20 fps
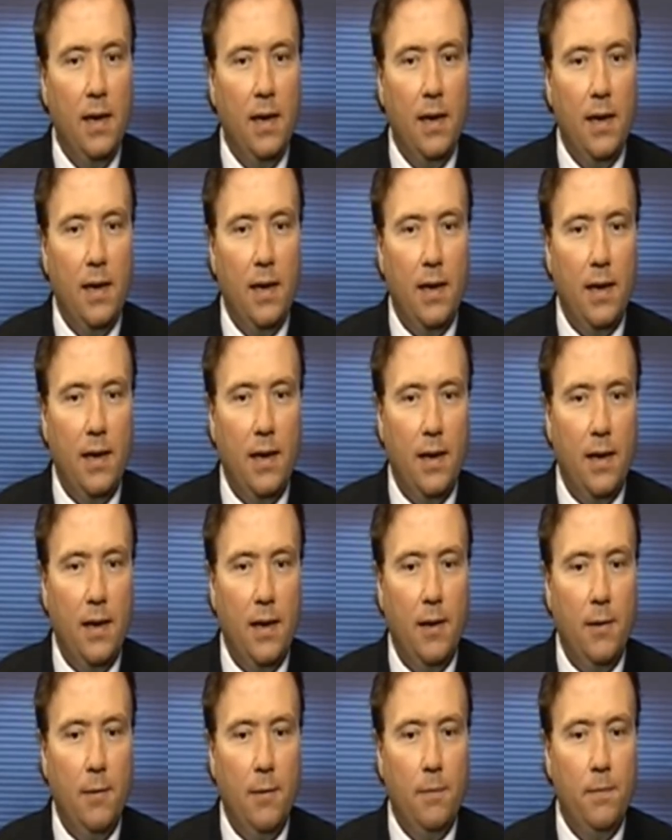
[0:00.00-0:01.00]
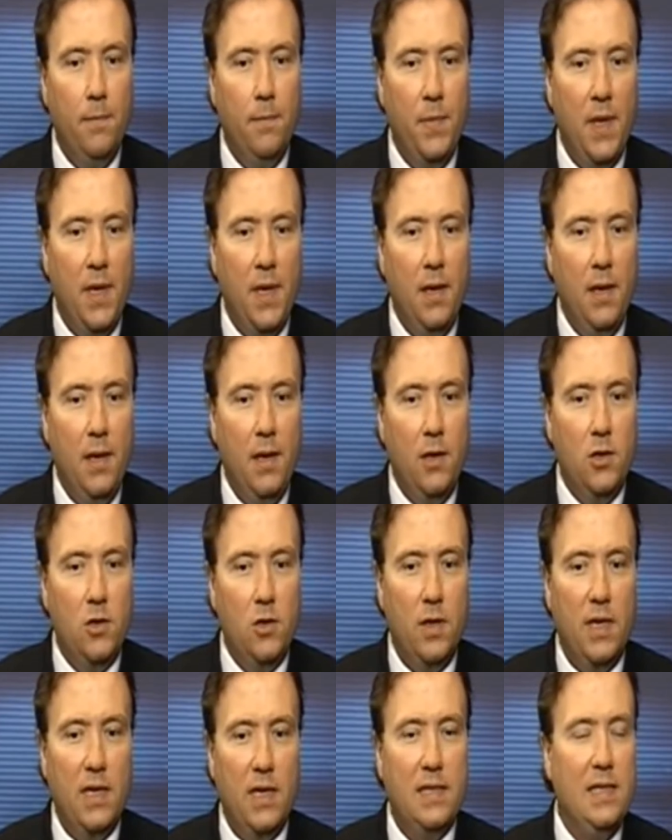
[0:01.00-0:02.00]
um, sort
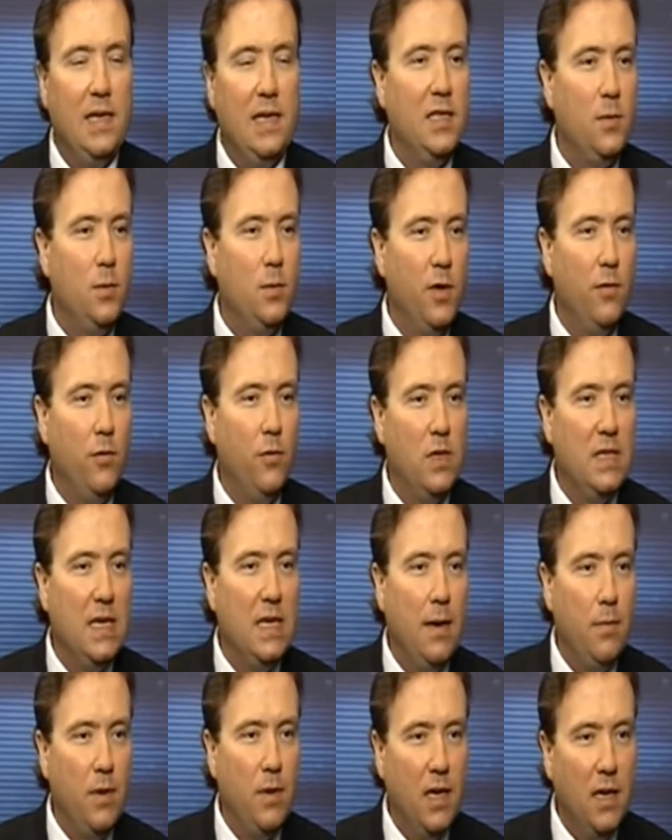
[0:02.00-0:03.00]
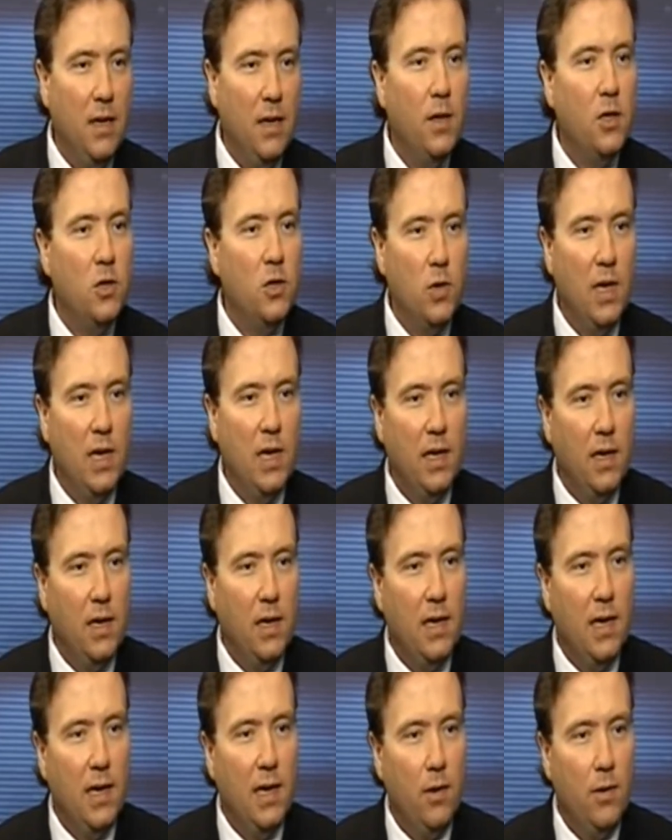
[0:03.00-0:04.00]
of the assessment of what's happening in the trading
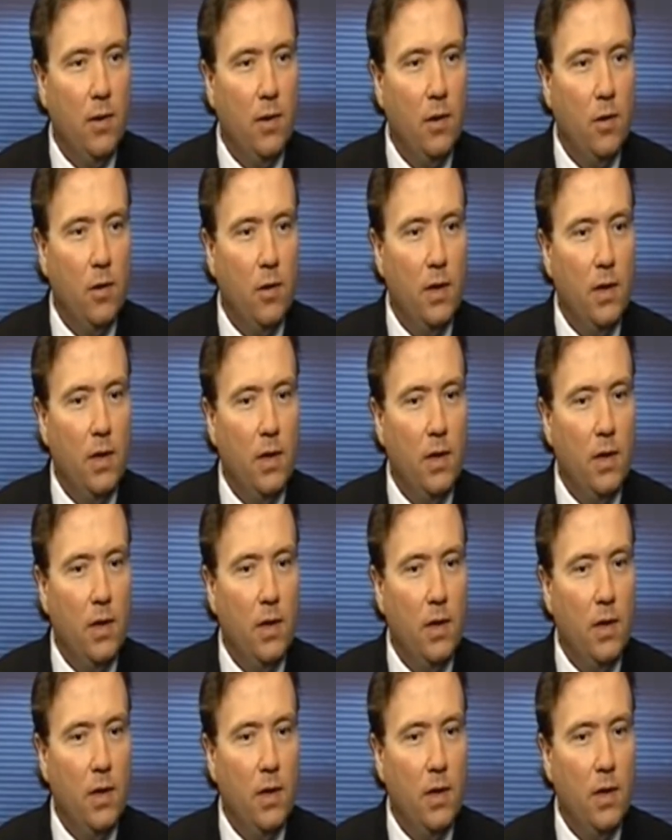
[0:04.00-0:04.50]
account on,